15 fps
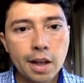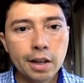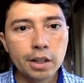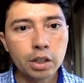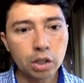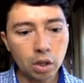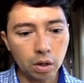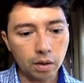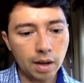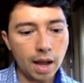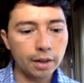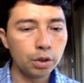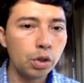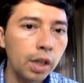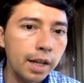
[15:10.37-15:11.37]
So
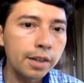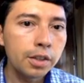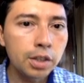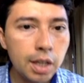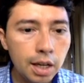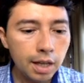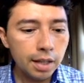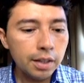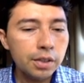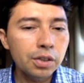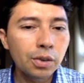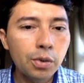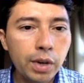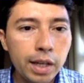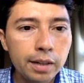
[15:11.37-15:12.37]
as you can see in the
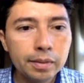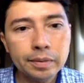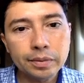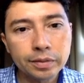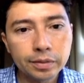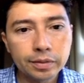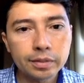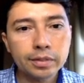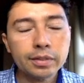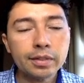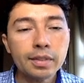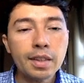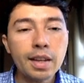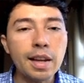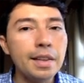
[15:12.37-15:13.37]
screen,
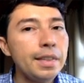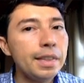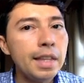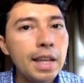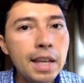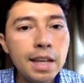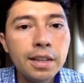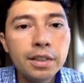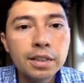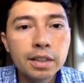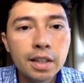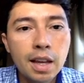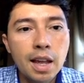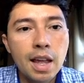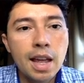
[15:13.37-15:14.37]
this
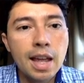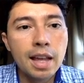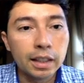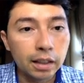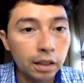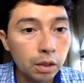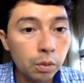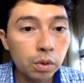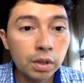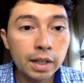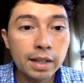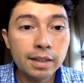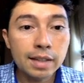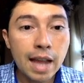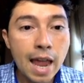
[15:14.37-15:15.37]
keyword
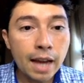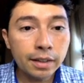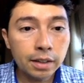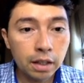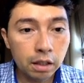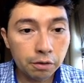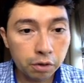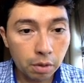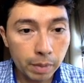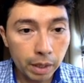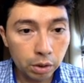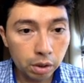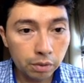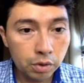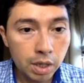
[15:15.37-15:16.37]
is excellent for my
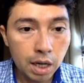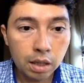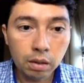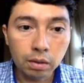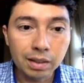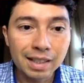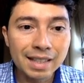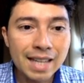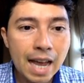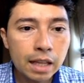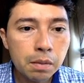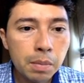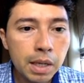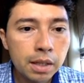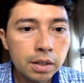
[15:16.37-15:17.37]
YouTube channel. That
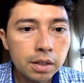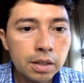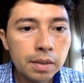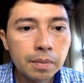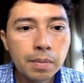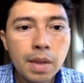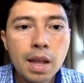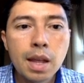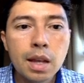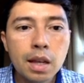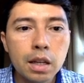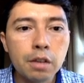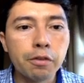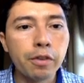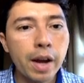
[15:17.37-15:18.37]
means
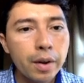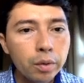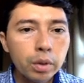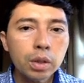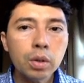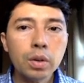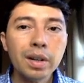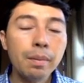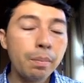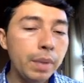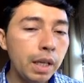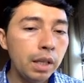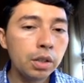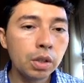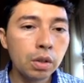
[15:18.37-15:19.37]
if I record a
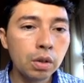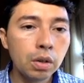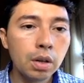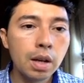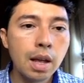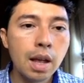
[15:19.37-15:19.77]
video